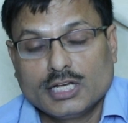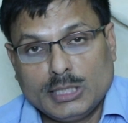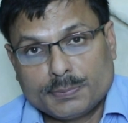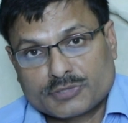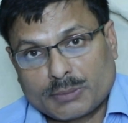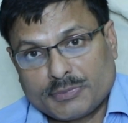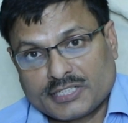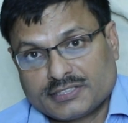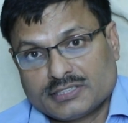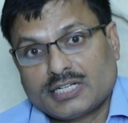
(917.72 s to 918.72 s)
Hip
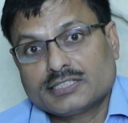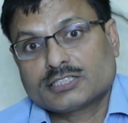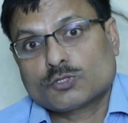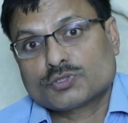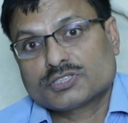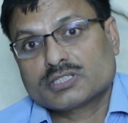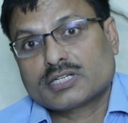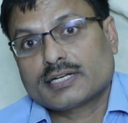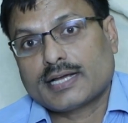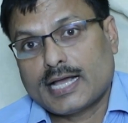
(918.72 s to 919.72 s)
subluxation or dislocation
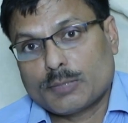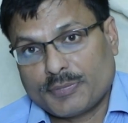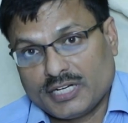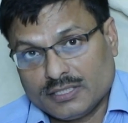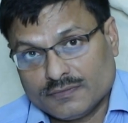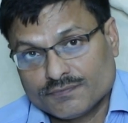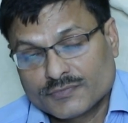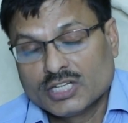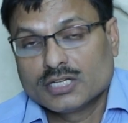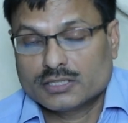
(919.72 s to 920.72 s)
can happen,
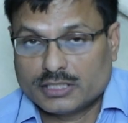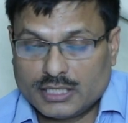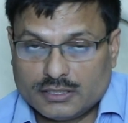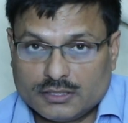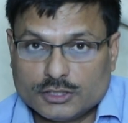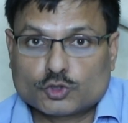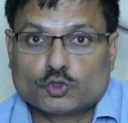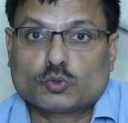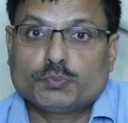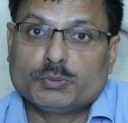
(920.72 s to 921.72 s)
then it
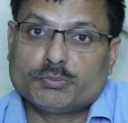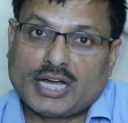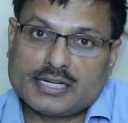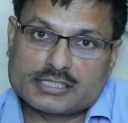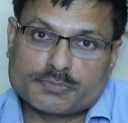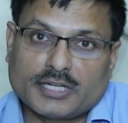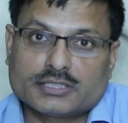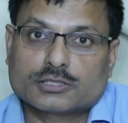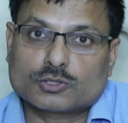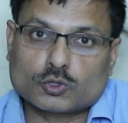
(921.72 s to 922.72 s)
should be managed
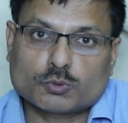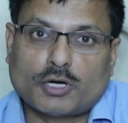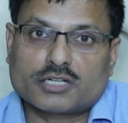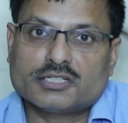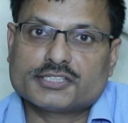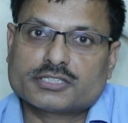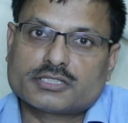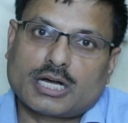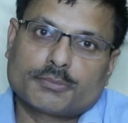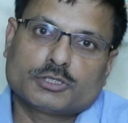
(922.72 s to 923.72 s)
by the growth modulation
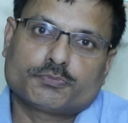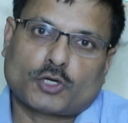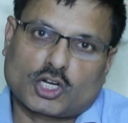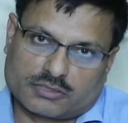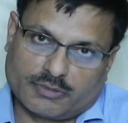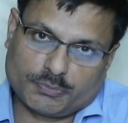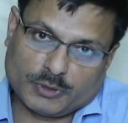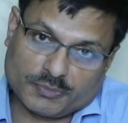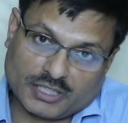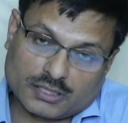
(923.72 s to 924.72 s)
of the proximal
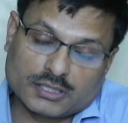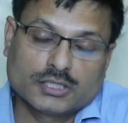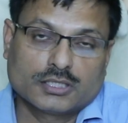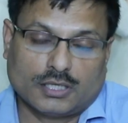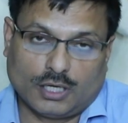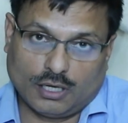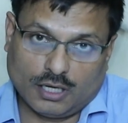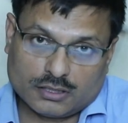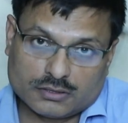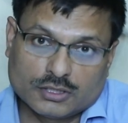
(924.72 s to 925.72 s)
femur
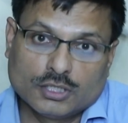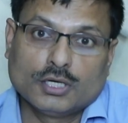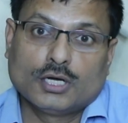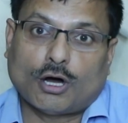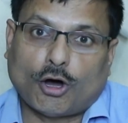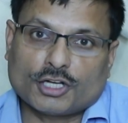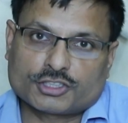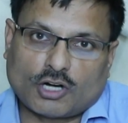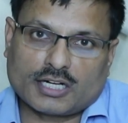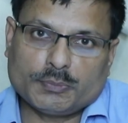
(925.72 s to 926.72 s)
or
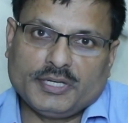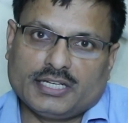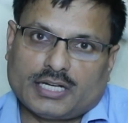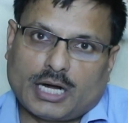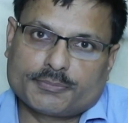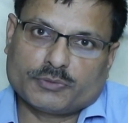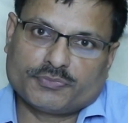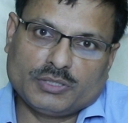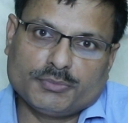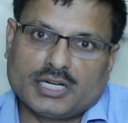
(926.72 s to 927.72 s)
osteotomy of the
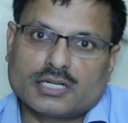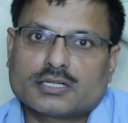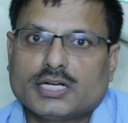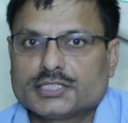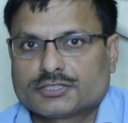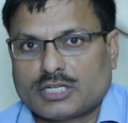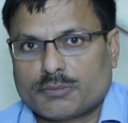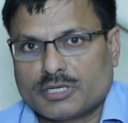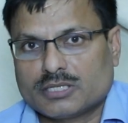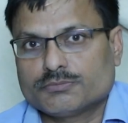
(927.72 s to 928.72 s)
femur,
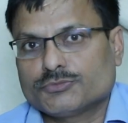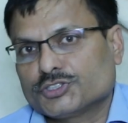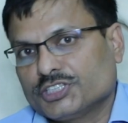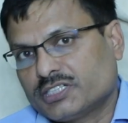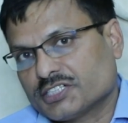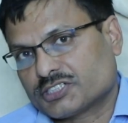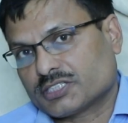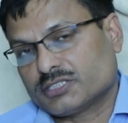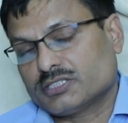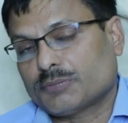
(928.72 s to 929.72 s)
acetabulum,
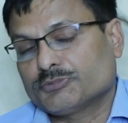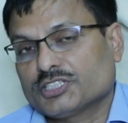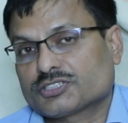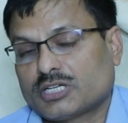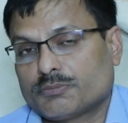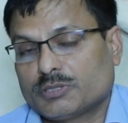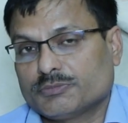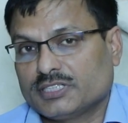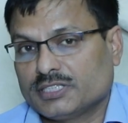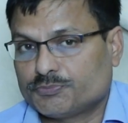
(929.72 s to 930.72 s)
reconstruction of the
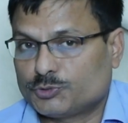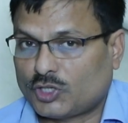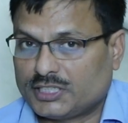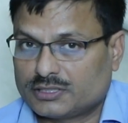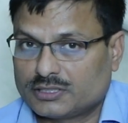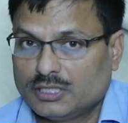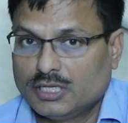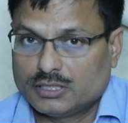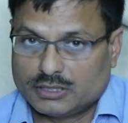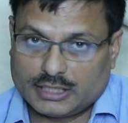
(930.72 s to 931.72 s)
acetabulum in hip joint.
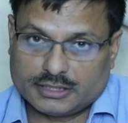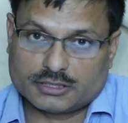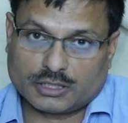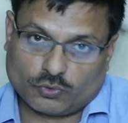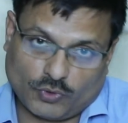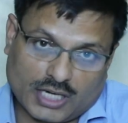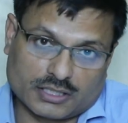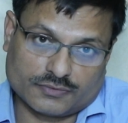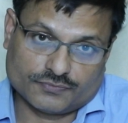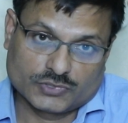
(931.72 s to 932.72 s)
That is
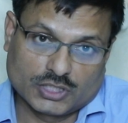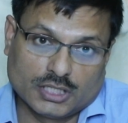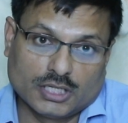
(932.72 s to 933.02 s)
required.